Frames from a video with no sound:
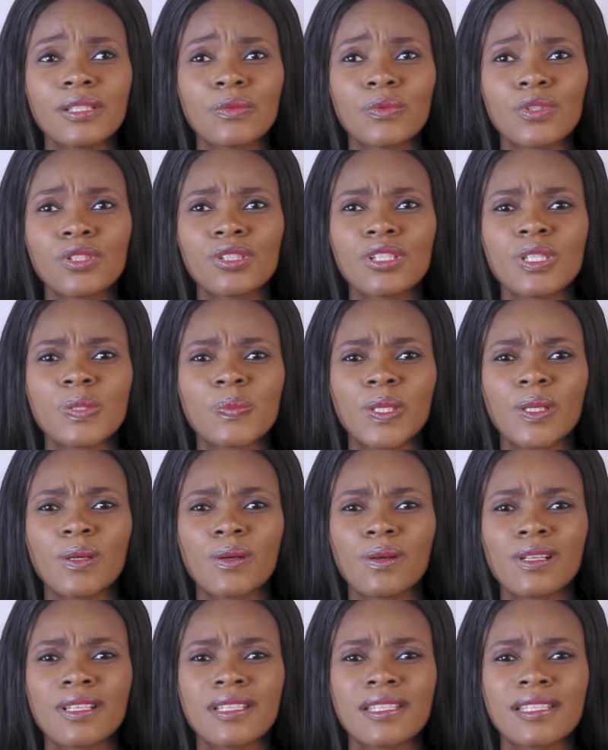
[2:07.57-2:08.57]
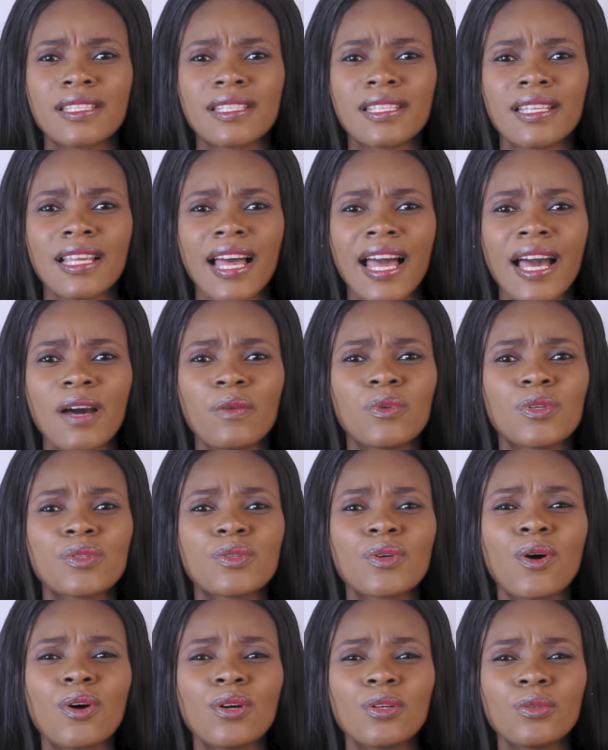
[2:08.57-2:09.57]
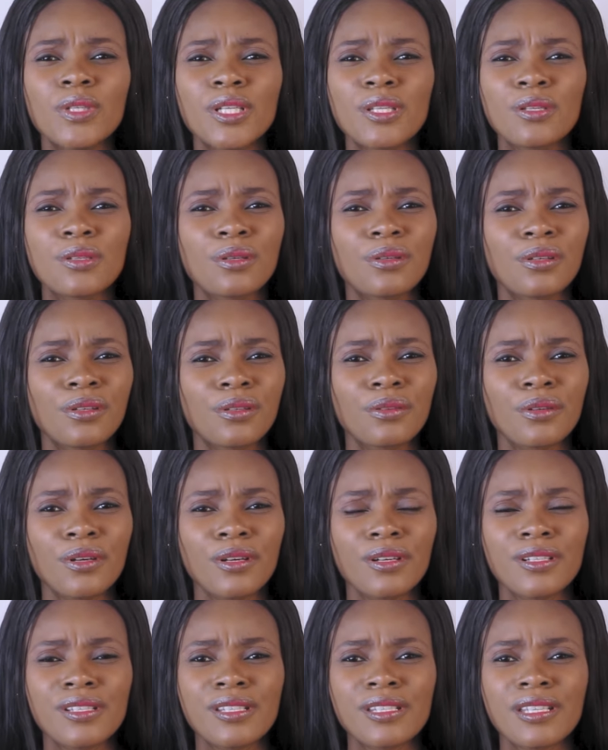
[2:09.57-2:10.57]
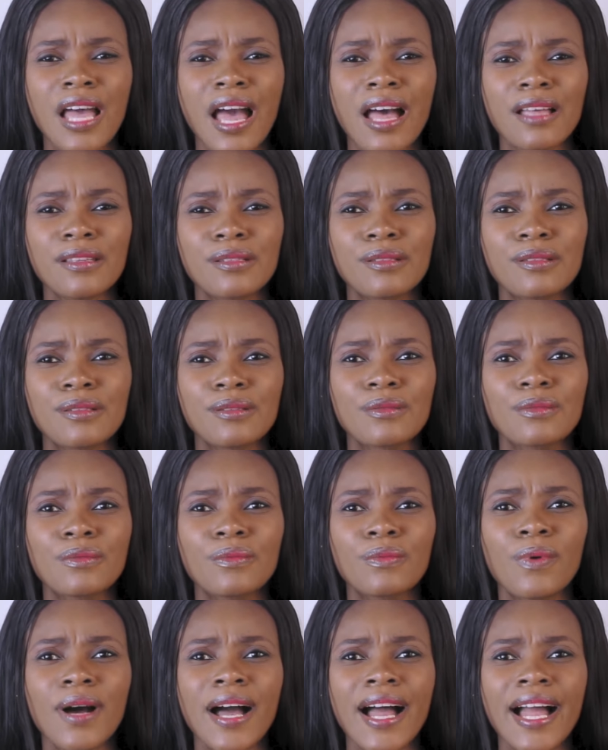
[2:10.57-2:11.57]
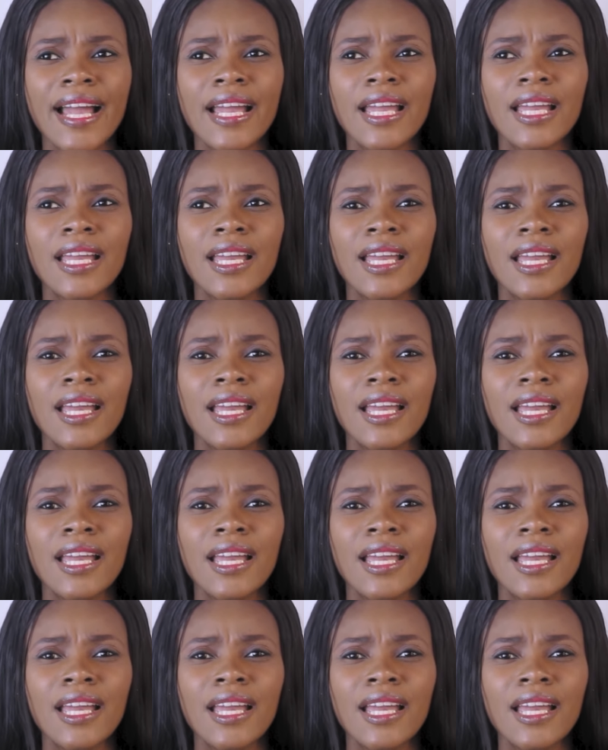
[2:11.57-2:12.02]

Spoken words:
It was just because I was always curious as to why